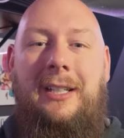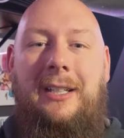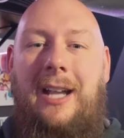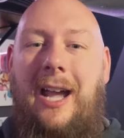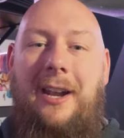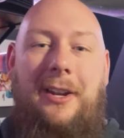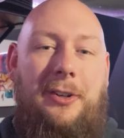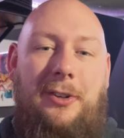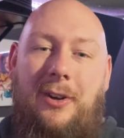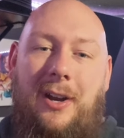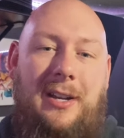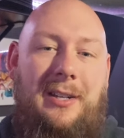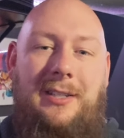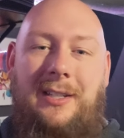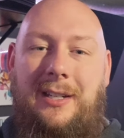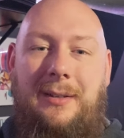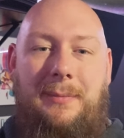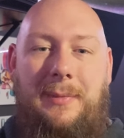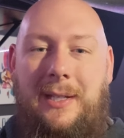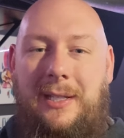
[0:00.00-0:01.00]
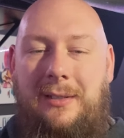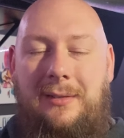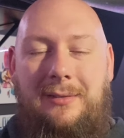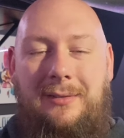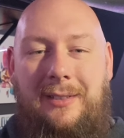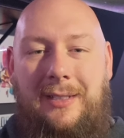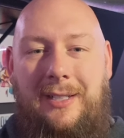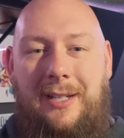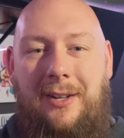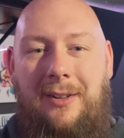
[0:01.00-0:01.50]
kind of crazy to me,
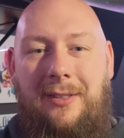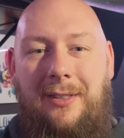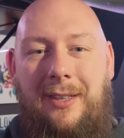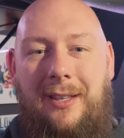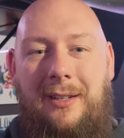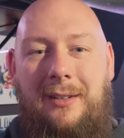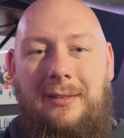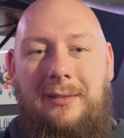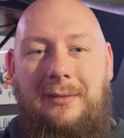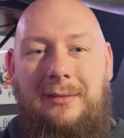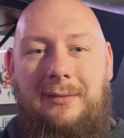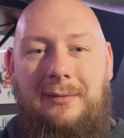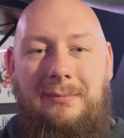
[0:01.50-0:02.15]
you know, that